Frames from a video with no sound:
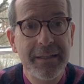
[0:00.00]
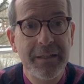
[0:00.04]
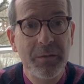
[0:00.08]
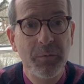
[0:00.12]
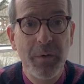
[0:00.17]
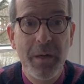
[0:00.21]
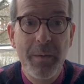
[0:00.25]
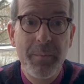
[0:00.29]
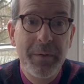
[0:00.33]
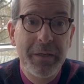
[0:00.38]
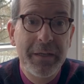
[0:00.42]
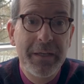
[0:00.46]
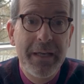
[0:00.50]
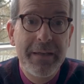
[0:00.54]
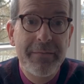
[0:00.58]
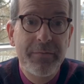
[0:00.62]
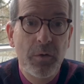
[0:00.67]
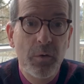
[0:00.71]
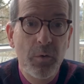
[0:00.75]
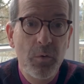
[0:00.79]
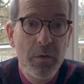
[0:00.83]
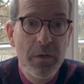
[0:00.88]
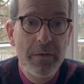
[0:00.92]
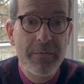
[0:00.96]
We believe
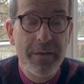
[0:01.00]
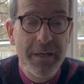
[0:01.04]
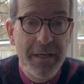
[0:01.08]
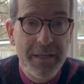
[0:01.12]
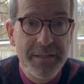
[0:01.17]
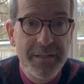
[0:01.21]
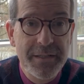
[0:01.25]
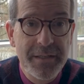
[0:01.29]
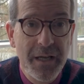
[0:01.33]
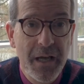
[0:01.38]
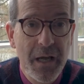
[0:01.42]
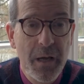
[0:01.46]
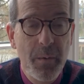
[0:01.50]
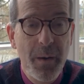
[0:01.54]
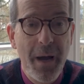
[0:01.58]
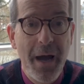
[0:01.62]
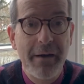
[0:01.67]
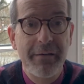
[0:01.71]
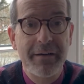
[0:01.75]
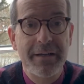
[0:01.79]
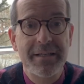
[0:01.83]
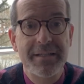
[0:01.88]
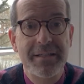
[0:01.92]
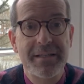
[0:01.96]
all of us owe
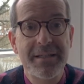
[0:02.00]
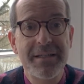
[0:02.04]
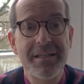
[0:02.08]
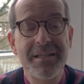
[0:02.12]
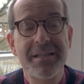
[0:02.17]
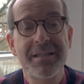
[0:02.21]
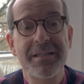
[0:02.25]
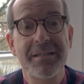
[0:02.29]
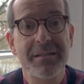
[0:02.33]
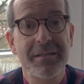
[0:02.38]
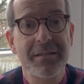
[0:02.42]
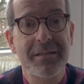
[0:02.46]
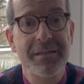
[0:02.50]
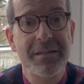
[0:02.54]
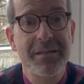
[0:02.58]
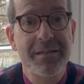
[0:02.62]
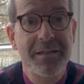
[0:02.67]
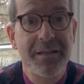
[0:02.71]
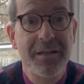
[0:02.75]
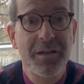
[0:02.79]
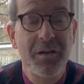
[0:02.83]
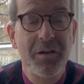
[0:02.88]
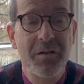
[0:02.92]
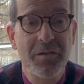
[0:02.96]
our existence
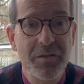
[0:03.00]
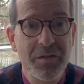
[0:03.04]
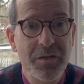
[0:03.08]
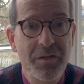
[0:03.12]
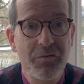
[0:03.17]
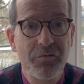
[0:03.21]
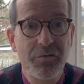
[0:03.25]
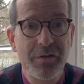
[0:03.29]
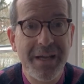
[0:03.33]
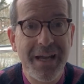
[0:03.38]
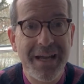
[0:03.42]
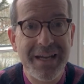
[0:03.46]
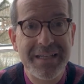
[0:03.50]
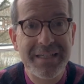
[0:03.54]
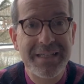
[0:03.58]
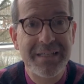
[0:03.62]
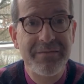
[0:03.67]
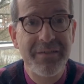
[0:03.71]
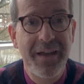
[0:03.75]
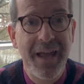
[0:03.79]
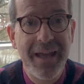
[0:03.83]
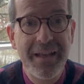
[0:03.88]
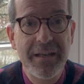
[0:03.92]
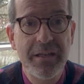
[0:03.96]
to God's
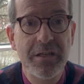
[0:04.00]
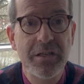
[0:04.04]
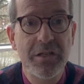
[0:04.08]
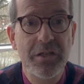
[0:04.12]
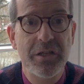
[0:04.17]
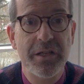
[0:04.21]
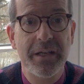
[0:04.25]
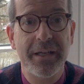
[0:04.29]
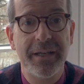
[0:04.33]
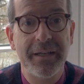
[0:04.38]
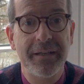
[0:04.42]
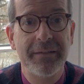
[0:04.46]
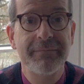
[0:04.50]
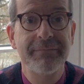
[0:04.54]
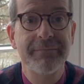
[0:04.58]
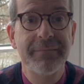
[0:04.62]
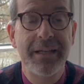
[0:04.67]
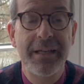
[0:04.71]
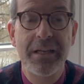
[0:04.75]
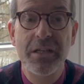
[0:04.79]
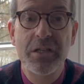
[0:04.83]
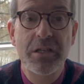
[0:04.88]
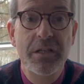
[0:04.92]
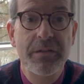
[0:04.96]
creative energy.
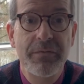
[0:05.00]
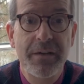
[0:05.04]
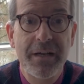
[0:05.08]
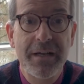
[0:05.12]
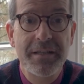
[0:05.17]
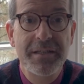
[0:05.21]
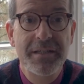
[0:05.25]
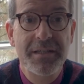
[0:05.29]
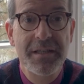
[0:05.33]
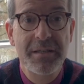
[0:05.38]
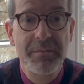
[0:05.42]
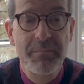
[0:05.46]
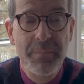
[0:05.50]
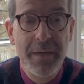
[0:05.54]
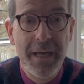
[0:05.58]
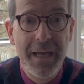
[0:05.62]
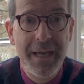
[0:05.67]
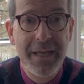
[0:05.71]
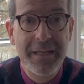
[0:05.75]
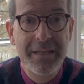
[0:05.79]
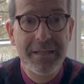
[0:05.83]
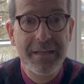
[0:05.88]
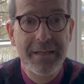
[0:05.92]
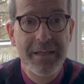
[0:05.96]
Each of us is
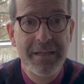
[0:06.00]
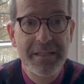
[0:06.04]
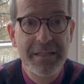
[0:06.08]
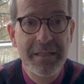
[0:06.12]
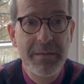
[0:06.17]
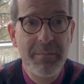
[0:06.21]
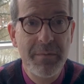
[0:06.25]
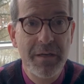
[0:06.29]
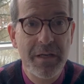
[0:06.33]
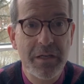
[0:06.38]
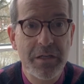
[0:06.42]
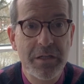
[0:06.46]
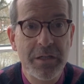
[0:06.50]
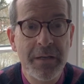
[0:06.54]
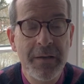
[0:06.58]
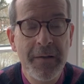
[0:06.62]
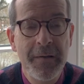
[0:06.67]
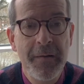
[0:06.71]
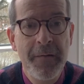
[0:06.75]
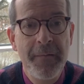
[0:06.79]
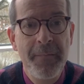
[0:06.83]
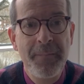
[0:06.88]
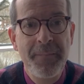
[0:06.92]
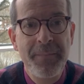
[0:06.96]
made in His image.
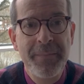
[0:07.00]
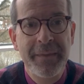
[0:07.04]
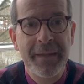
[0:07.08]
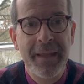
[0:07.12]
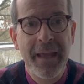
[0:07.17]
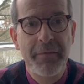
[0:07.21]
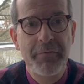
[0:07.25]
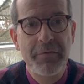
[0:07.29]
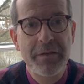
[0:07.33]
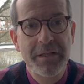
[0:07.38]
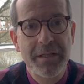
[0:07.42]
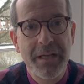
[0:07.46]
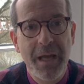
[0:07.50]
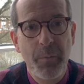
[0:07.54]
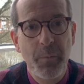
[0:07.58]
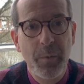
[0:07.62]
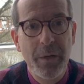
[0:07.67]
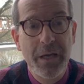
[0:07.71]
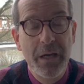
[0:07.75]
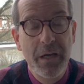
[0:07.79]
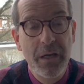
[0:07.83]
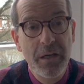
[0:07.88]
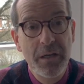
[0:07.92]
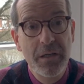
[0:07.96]
Every time
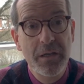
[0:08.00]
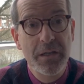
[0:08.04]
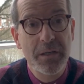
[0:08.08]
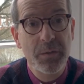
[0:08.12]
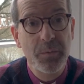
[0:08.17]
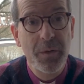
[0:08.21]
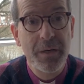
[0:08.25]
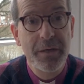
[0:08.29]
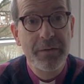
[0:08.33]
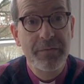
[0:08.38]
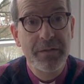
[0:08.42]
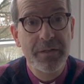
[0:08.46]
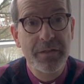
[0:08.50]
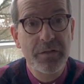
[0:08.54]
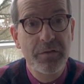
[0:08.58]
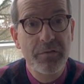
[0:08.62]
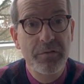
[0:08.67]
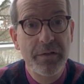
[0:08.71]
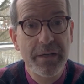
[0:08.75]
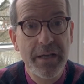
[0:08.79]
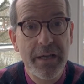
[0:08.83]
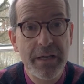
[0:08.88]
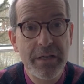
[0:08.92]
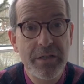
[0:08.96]
we hurt one of His
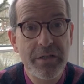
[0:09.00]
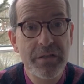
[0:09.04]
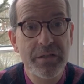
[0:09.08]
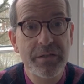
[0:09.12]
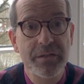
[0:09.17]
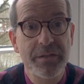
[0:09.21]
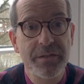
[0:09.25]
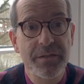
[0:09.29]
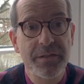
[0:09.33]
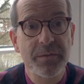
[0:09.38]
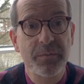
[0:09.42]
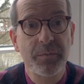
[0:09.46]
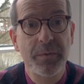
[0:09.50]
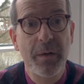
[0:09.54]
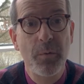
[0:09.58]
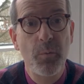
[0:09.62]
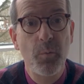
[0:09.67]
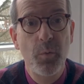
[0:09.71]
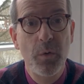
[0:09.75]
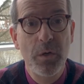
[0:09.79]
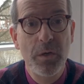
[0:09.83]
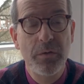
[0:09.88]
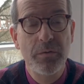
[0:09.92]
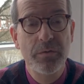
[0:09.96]
creations, we
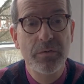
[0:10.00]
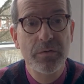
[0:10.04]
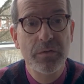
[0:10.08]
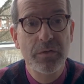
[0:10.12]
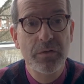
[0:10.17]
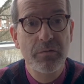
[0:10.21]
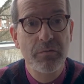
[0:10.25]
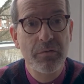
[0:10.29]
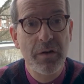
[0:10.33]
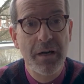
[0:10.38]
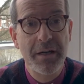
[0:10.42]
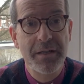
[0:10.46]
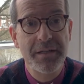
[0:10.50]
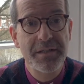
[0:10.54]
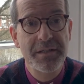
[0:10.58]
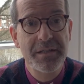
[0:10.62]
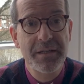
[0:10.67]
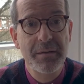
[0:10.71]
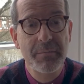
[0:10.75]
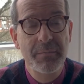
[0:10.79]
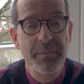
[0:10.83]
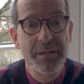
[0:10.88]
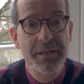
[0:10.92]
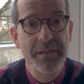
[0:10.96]
wound Christ
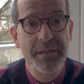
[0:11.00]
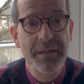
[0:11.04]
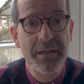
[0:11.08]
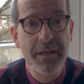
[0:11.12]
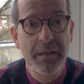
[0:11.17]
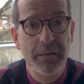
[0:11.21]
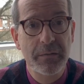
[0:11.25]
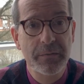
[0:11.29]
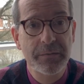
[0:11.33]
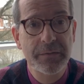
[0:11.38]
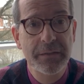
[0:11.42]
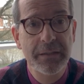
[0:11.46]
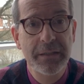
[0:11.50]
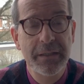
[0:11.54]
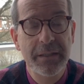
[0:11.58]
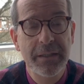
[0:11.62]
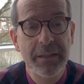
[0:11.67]
Himself.